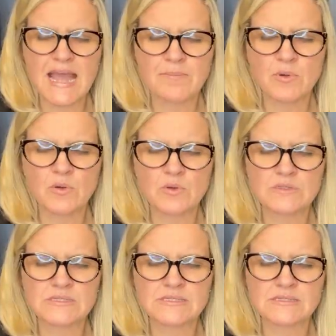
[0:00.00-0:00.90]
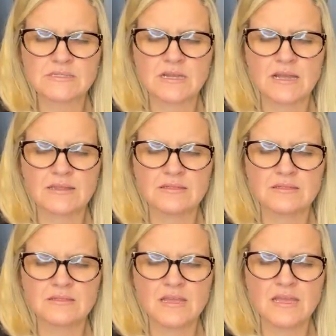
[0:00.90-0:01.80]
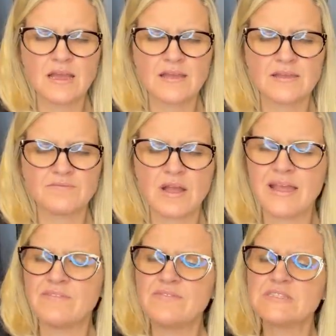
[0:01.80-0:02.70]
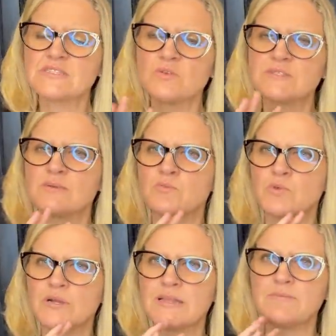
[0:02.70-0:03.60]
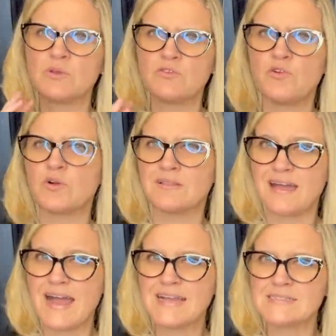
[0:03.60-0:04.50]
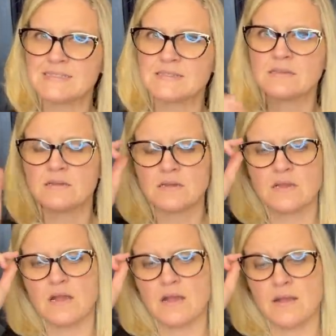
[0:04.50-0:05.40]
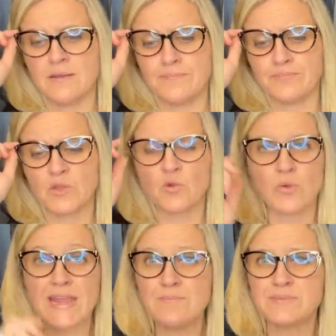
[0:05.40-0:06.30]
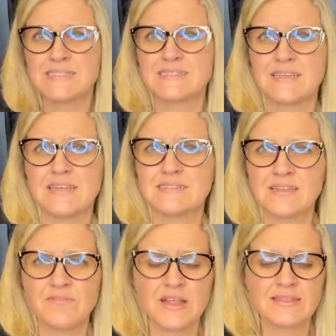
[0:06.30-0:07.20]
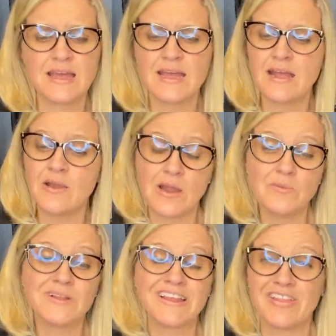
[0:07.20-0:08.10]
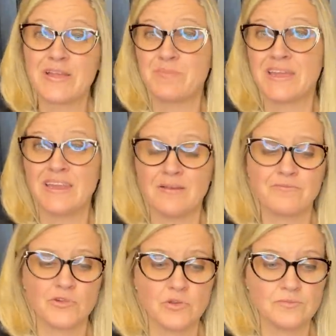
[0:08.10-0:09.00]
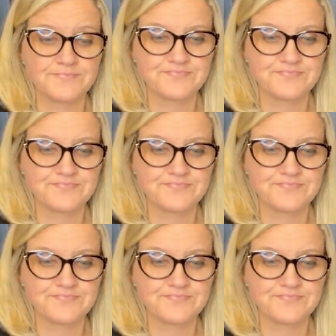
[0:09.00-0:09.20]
apples. I think I've, I've even sold some really beautiful glass, um, grapes and stuff like that. I, I really like picking up fruit.